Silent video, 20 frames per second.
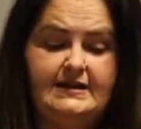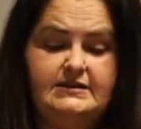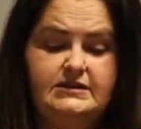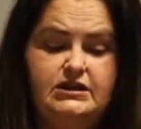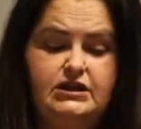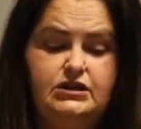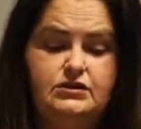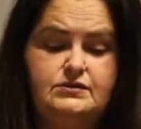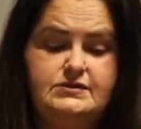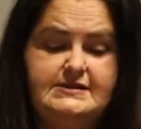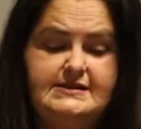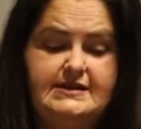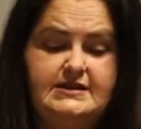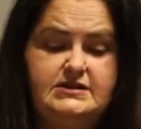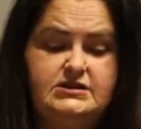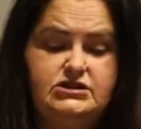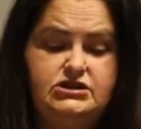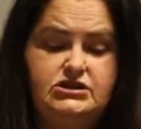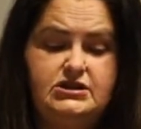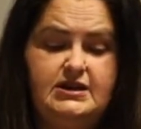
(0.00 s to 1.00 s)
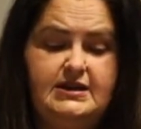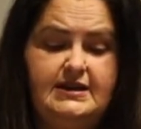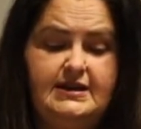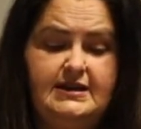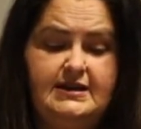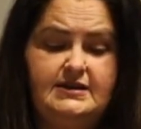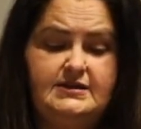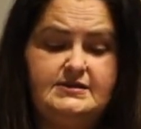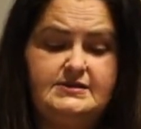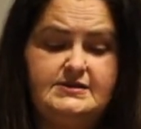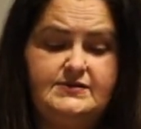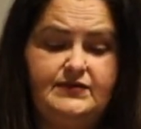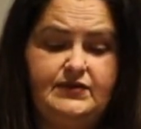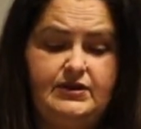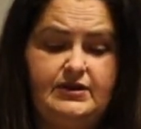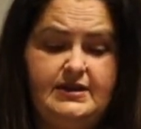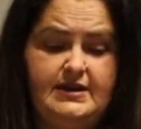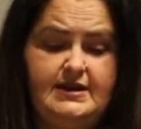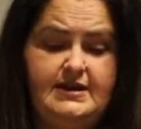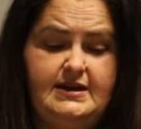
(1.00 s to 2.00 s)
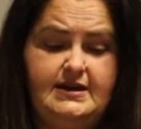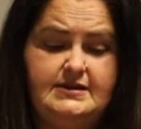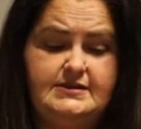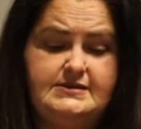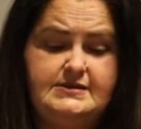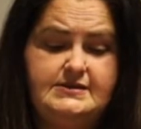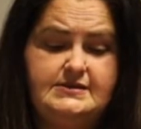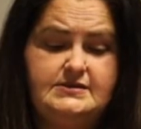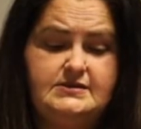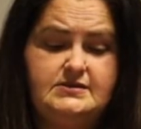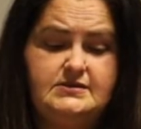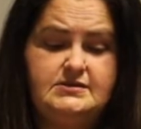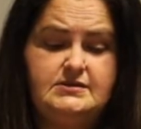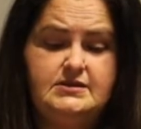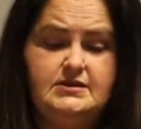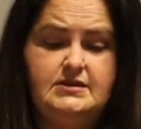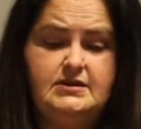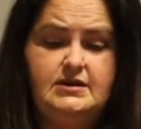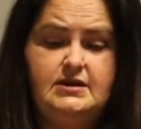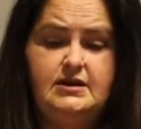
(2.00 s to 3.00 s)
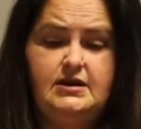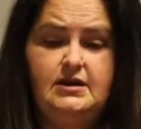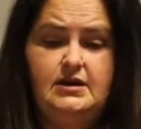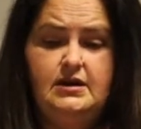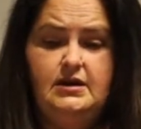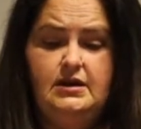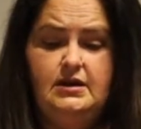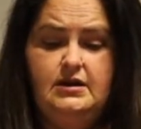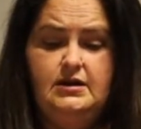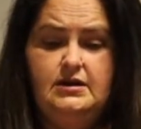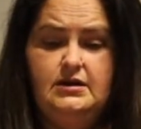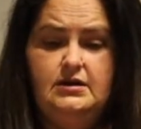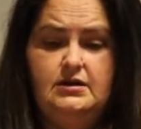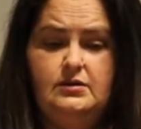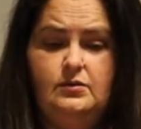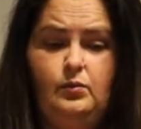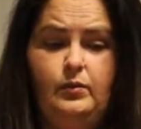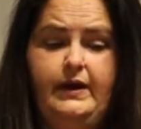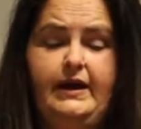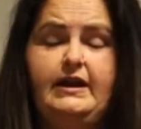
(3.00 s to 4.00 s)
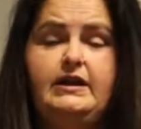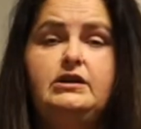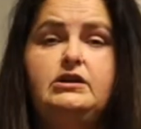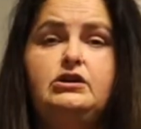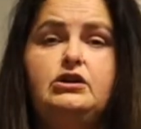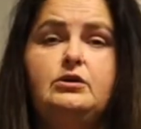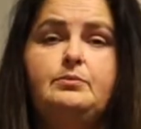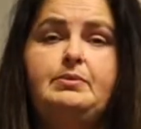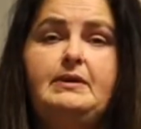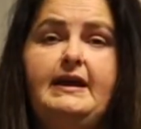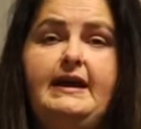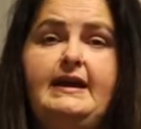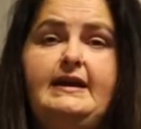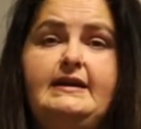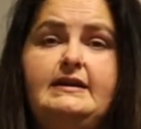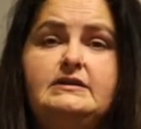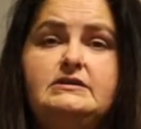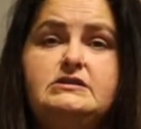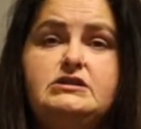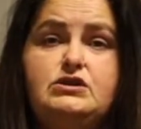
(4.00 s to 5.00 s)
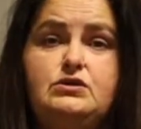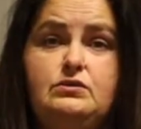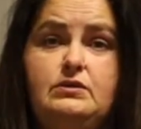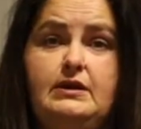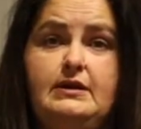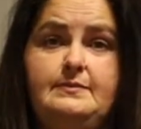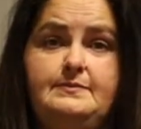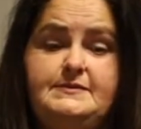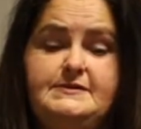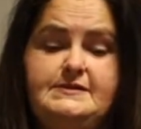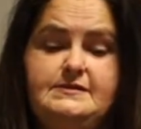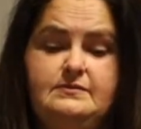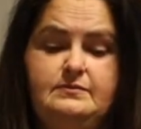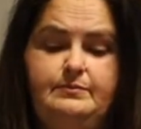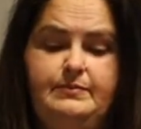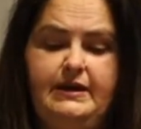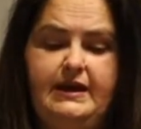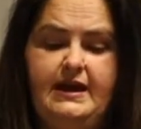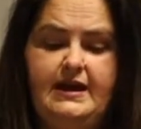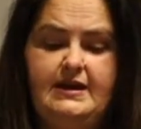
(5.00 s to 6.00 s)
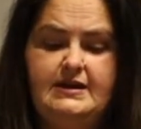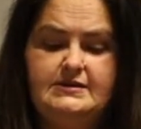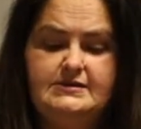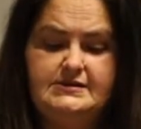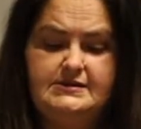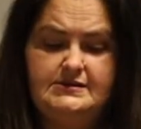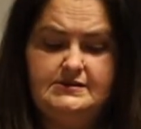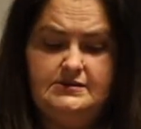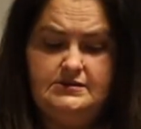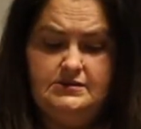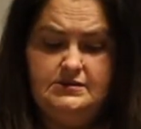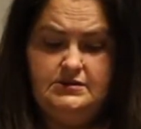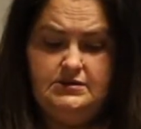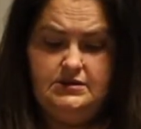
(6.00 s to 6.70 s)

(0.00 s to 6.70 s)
usage is for this when you're planting tulips, because,